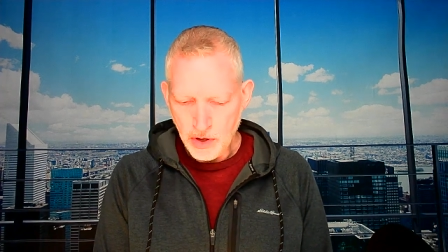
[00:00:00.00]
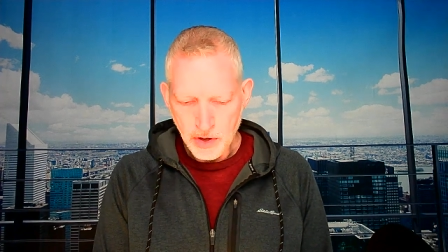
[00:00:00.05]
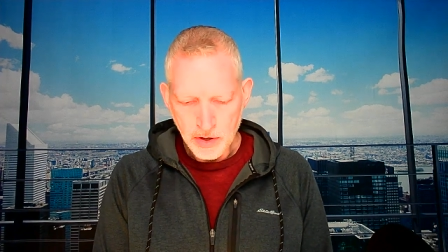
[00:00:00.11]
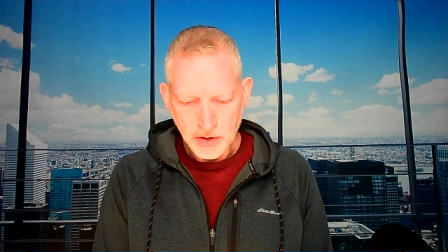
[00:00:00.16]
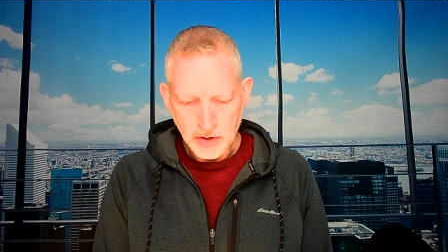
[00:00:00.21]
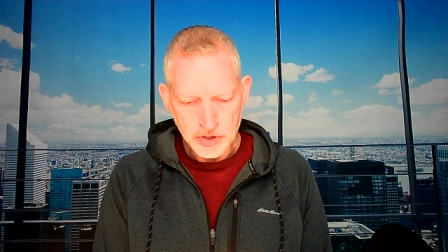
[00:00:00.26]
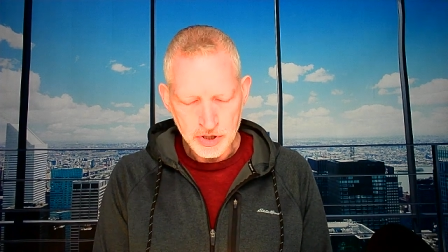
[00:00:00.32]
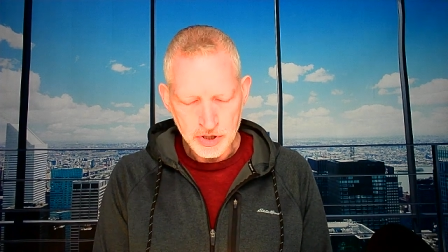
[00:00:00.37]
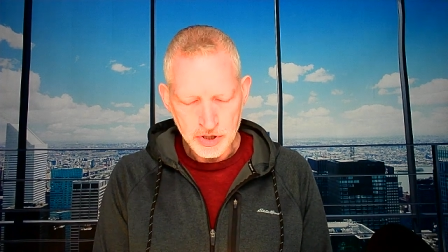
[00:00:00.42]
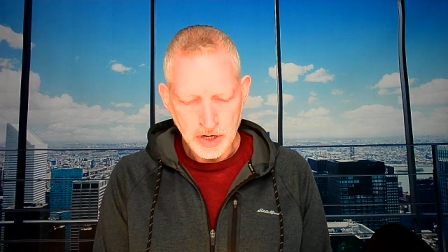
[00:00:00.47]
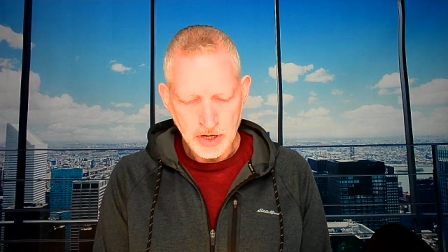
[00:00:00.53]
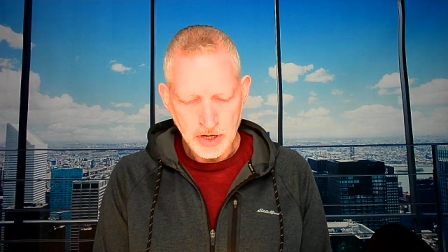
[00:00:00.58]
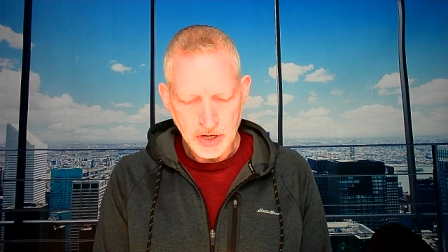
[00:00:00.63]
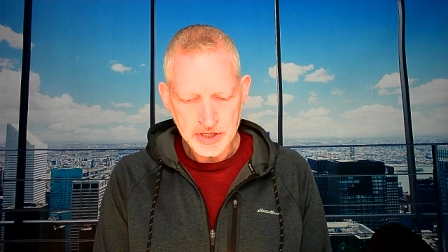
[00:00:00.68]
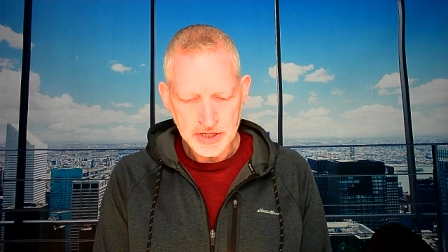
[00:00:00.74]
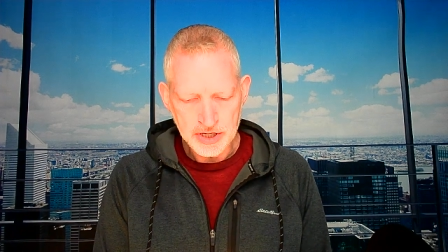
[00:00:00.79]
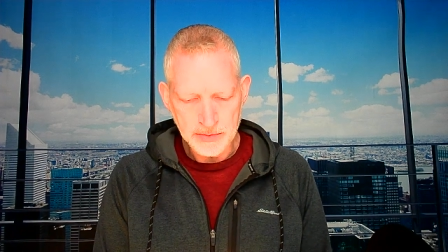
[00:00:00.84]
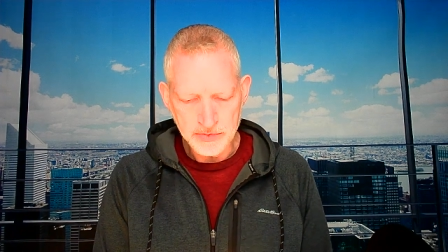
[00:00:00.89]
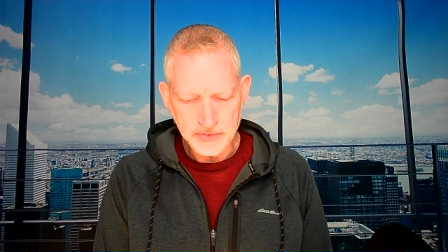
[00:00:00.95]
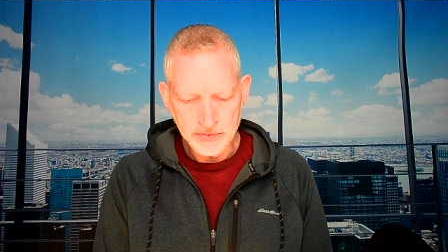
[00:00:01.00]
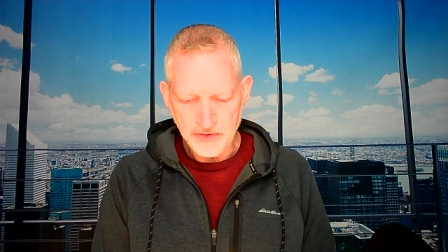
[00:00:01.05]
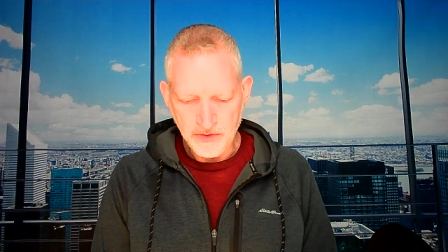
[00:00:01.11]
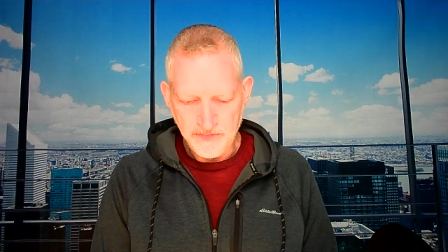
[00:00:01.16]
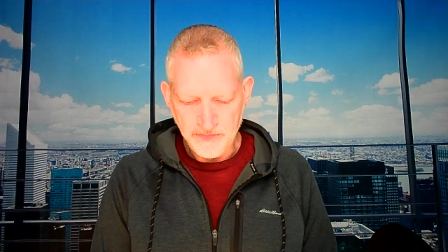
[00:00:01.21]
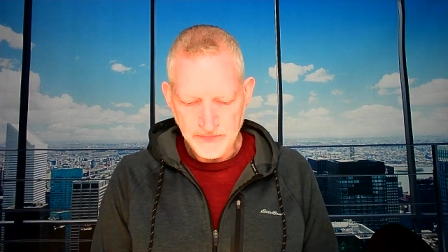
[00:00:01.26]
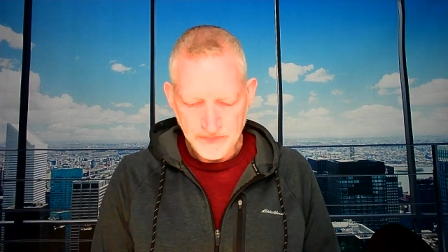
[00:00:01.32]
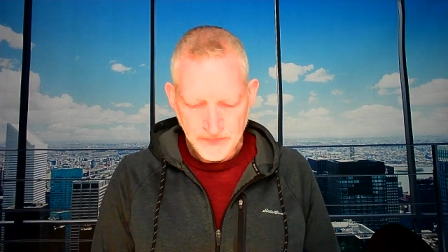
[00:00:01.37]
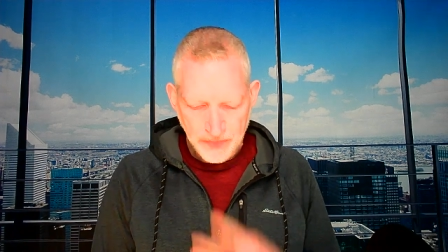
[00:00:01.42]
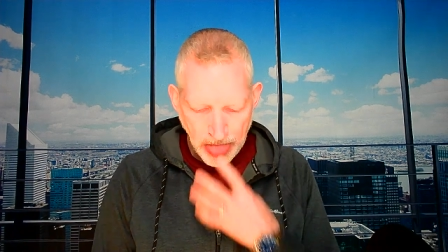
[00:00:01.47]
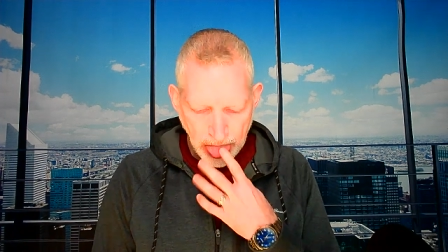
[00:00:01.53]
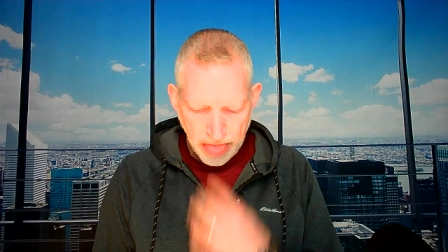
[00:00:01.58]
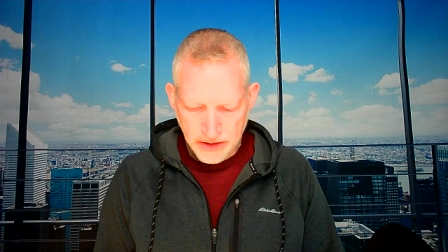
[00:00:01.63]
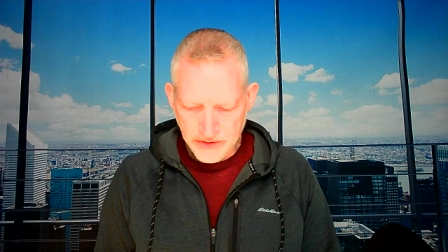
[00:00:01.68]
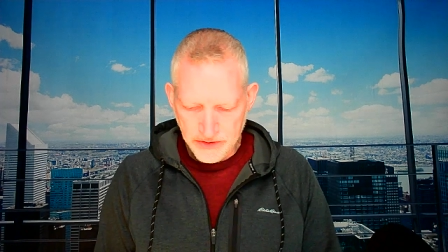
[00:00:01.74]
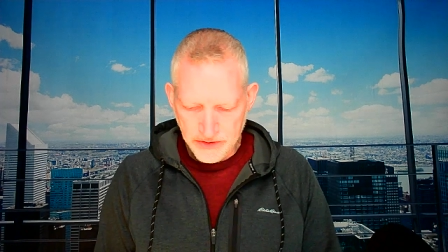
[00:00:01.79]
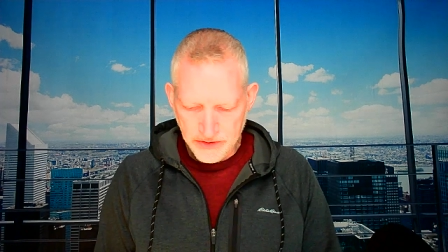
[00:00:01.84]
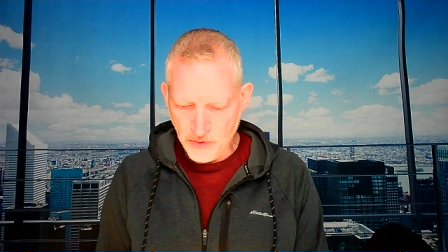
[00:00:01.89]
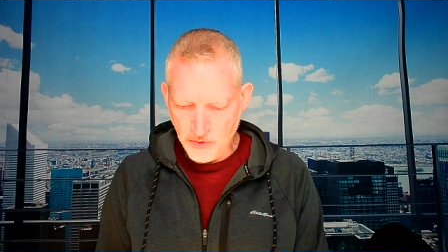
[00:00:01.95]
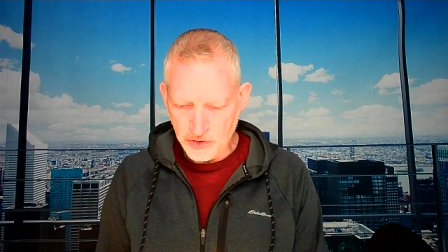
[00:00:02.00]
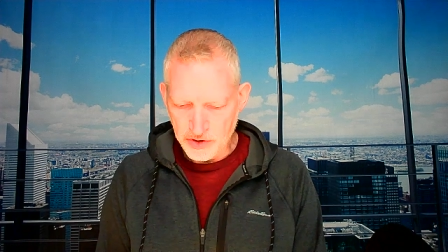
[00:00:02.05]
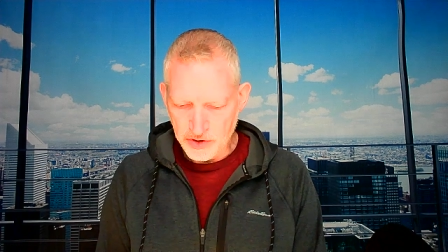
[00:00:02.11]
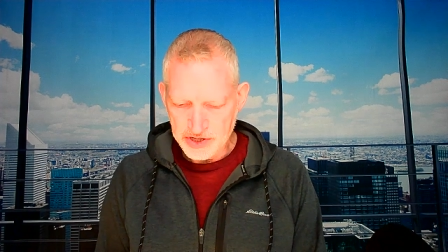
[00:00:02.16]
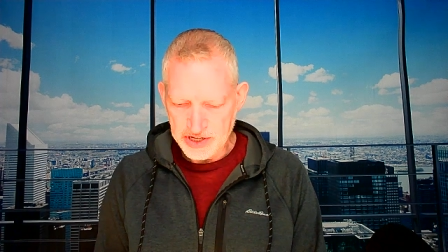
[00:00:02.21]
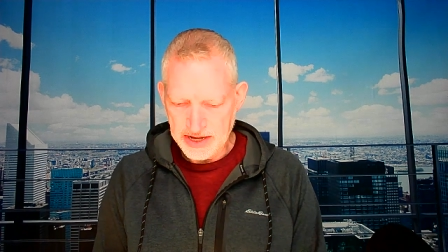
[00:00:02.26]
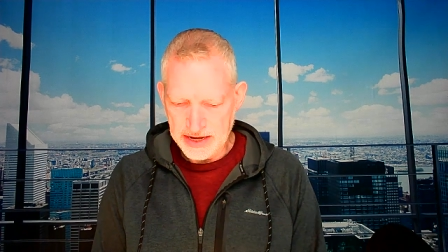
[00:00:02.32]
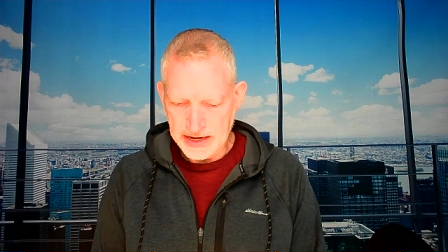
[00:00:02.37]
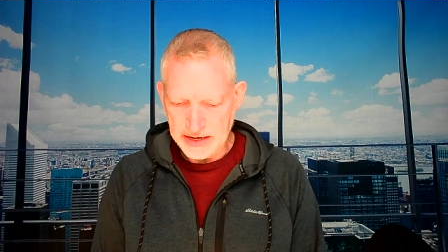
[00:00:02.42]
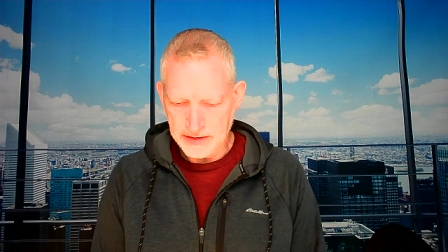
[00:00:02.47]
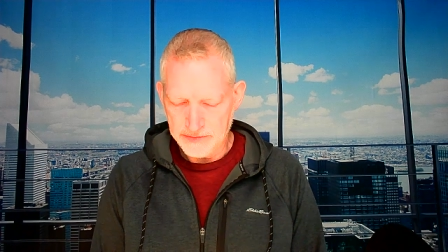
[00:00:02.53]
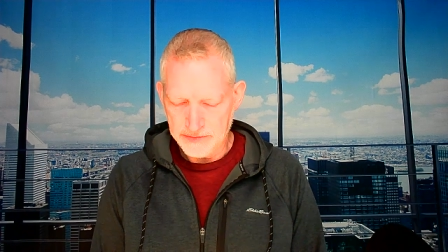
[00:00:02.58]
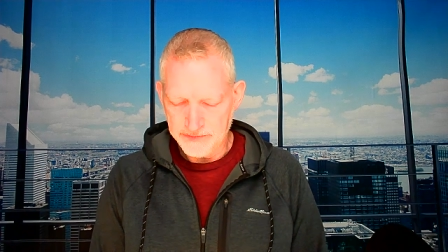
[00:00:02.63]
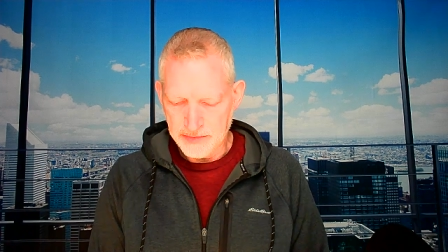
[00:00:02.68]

John chapter 14.